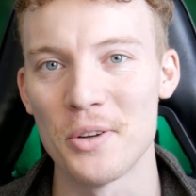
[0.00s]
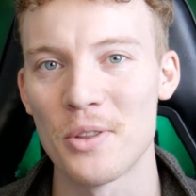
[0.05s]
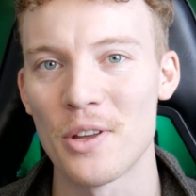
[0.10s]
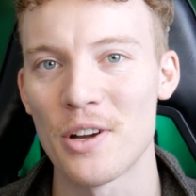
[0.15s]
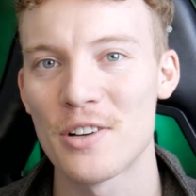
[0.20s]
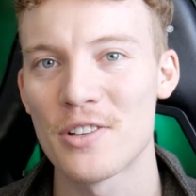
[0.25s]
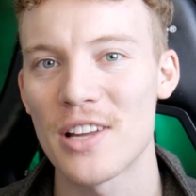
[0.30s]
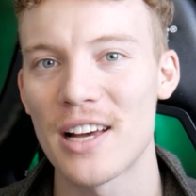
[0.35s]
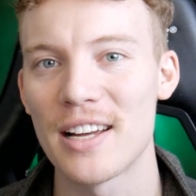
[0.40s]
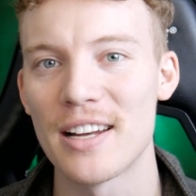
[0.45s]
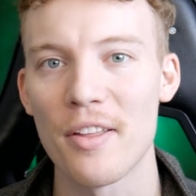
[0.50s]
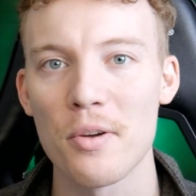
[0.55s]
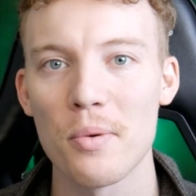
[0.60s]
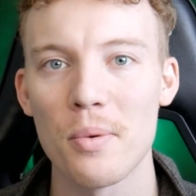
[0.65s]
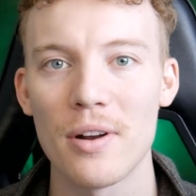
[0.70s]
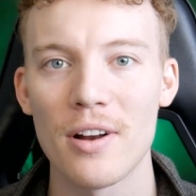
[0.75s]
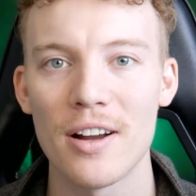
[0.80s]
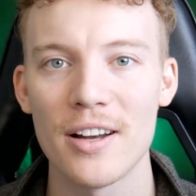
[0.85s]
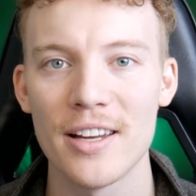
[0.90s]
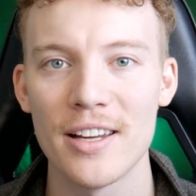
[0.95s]
There's another
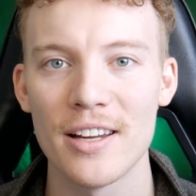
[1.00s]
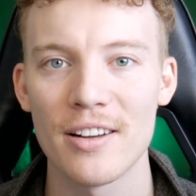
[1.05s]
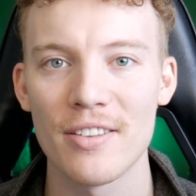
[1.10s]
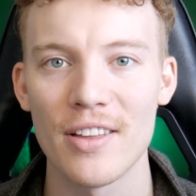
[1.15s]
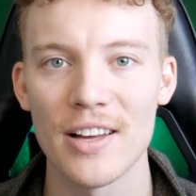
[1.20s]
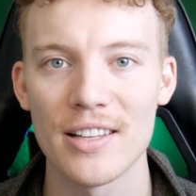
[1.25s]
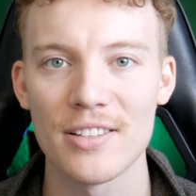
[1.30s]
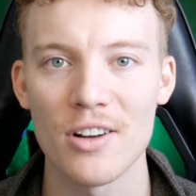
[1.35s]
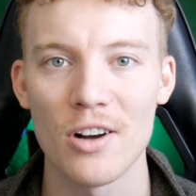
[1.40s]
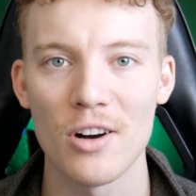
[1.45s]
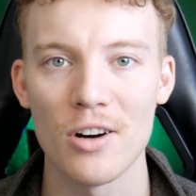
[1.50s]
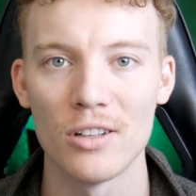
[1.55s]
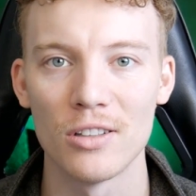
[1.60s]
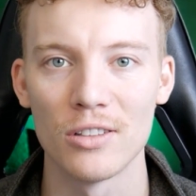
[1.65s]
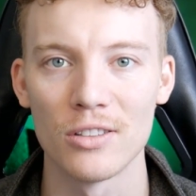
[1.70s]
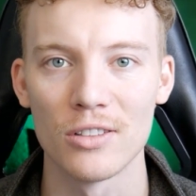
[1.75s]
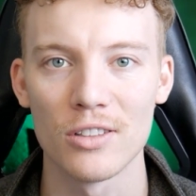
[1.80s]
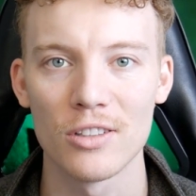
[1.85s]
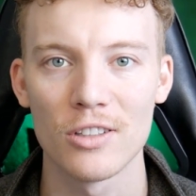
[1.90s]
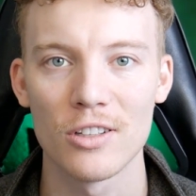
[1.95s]
one on here that's
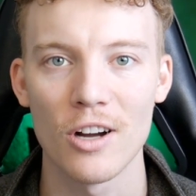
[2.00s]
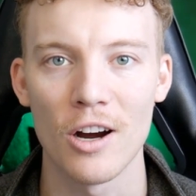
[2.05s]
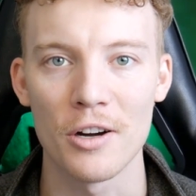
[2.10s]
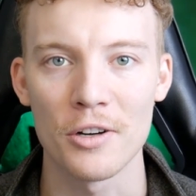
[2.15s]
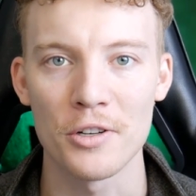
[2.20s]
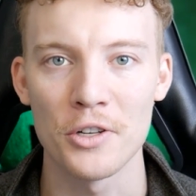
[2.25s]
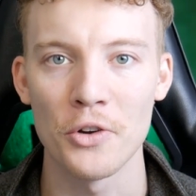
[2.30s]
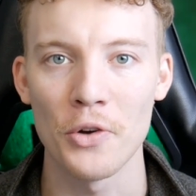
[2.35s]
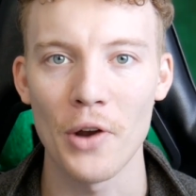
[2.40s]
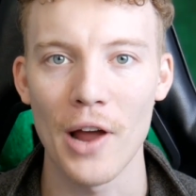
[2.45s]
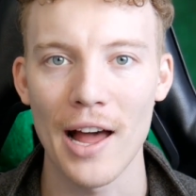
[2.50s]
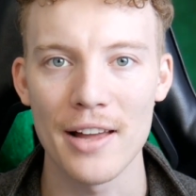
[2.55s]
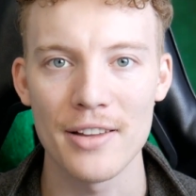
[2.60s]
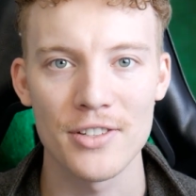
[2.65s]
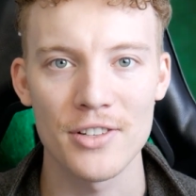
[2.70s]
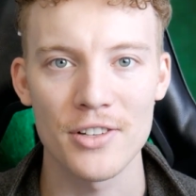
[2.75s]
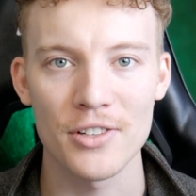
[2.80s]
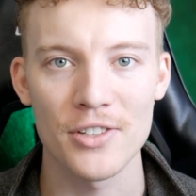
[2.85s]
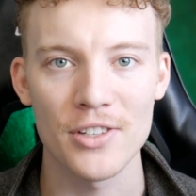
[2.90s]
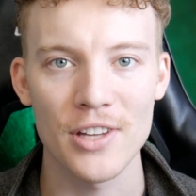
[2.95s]
called Cartoonize
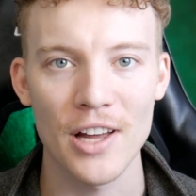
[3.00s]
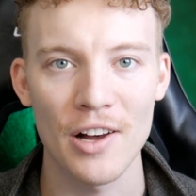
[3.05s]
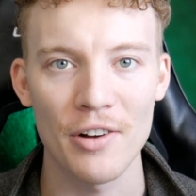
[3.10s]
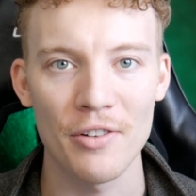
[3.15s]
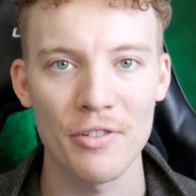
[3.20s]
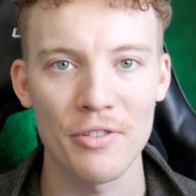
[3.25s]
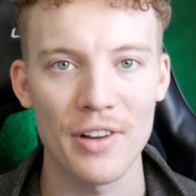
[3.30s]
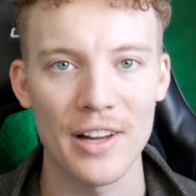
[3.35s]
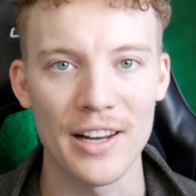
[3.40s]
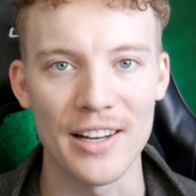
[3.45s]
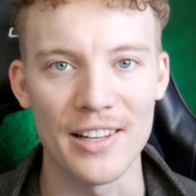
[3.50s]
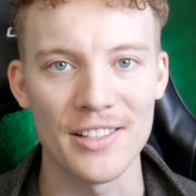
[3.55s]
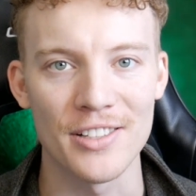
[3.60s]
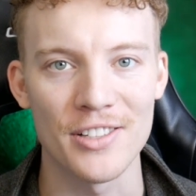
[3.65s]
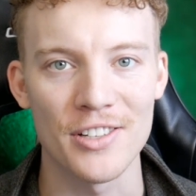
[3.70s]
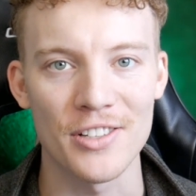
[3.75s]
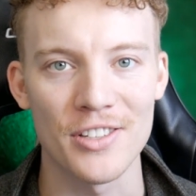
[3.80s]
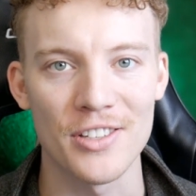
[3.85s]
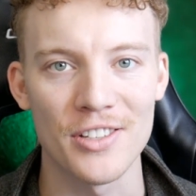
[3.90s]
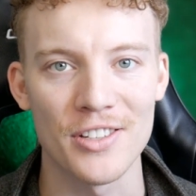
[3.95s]
Yourself, and it
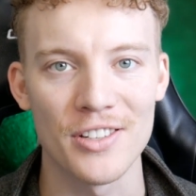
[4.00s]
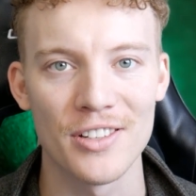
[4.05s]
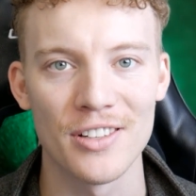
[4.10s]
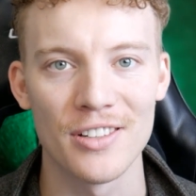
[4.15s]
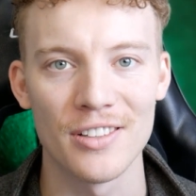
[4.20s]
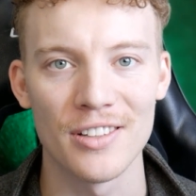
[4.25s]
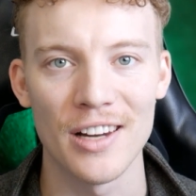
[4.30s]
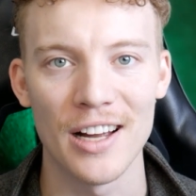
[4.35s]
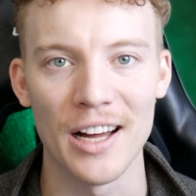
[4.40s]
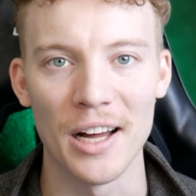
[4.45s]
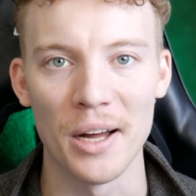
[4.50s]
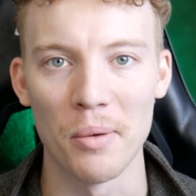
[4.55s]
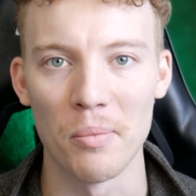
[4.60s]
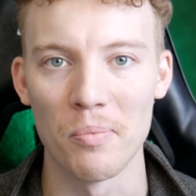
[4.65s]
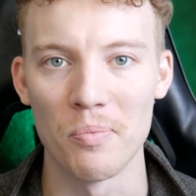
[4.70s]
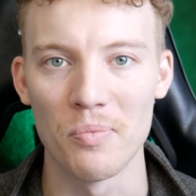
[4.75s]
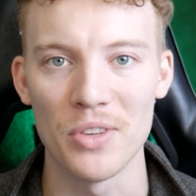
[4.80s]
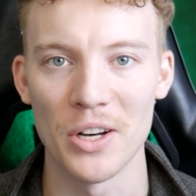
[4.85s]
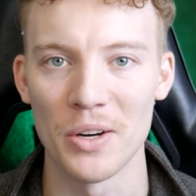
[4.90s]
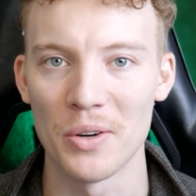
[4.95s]
just
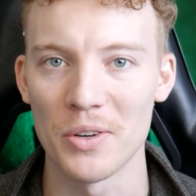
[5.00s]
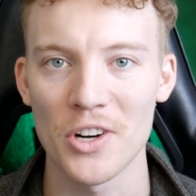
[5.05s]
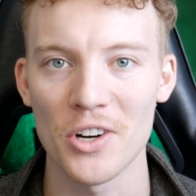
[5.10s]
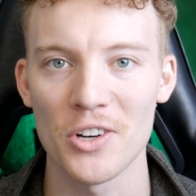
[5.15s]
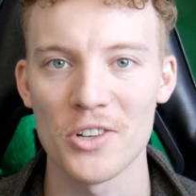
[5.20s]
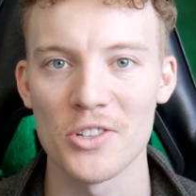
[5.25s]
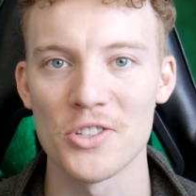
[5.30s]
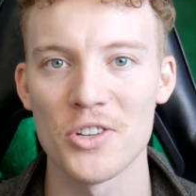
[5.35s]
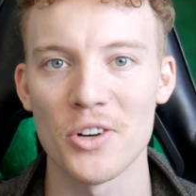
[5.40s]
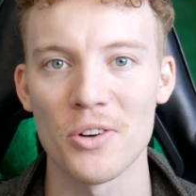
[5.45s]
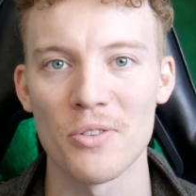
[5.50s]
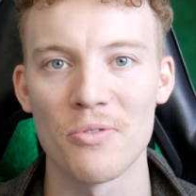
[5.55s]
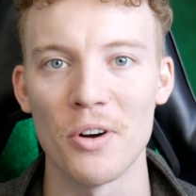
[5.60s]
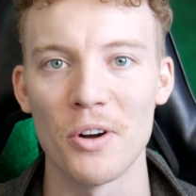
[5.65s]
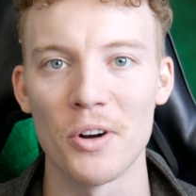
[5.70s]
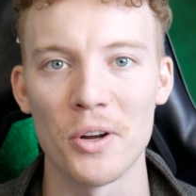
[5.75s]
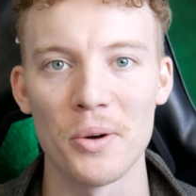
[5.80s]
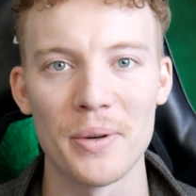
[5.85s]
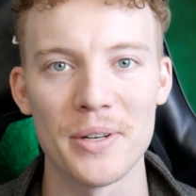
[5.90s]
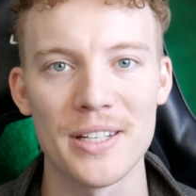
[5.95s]
it turns your
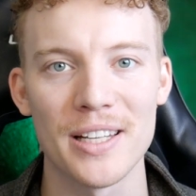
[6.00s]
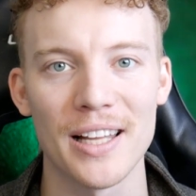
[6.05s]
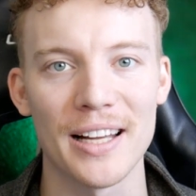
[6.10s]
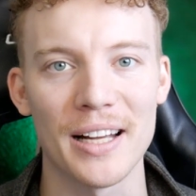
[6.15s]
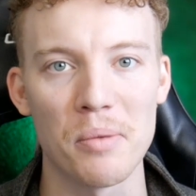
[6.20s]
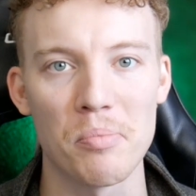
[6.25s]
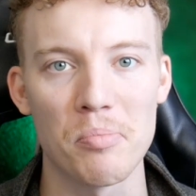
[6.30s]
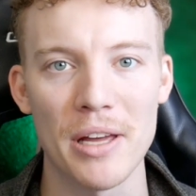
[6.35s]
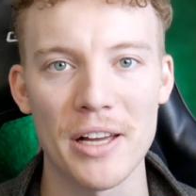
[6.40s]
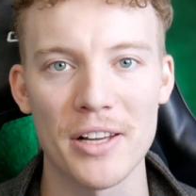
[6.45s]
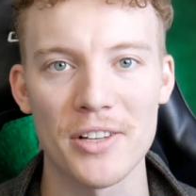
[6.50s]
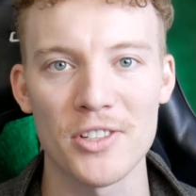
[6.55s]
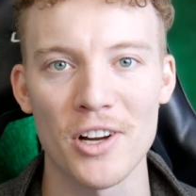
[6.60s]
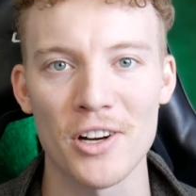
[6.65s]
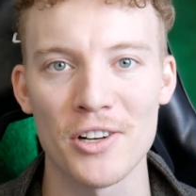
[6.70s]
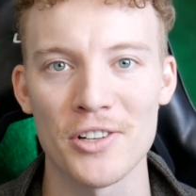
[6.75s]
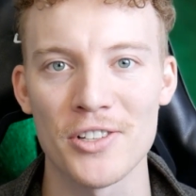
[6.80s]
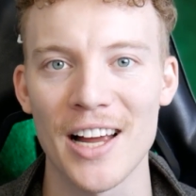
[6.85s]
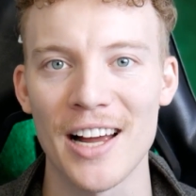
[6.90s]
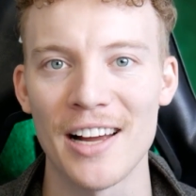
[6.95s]
photo into like a
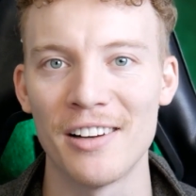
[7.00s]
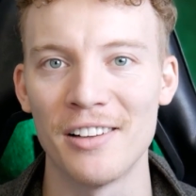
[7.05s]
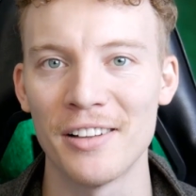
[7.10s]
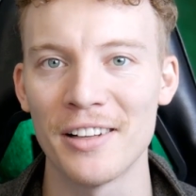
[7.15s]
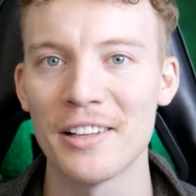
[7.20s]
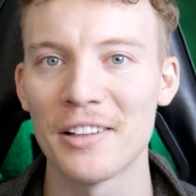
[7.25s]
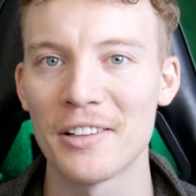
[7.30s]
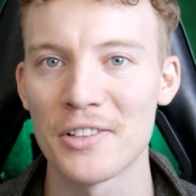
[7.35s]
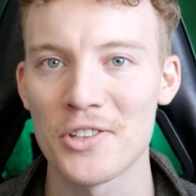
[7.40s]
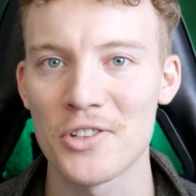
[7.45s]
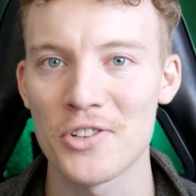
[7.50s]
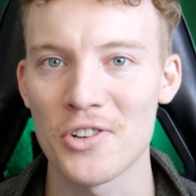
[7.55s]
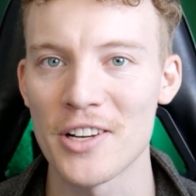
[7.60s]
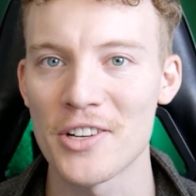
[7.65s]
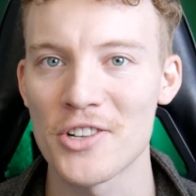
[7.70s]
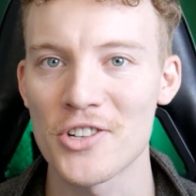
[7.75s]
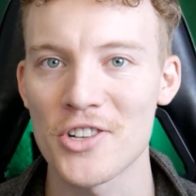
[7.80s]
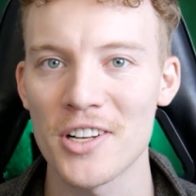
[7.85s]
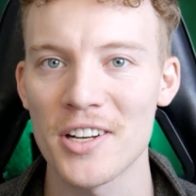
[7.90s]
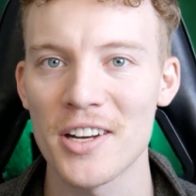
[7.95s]
Pixar style
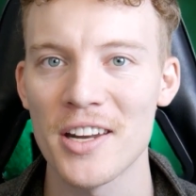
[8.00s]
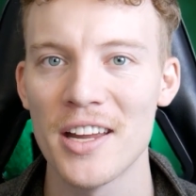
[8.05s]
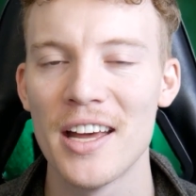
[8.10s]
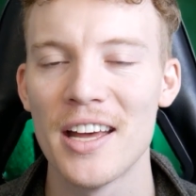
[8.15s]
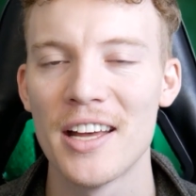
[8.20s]
illustration.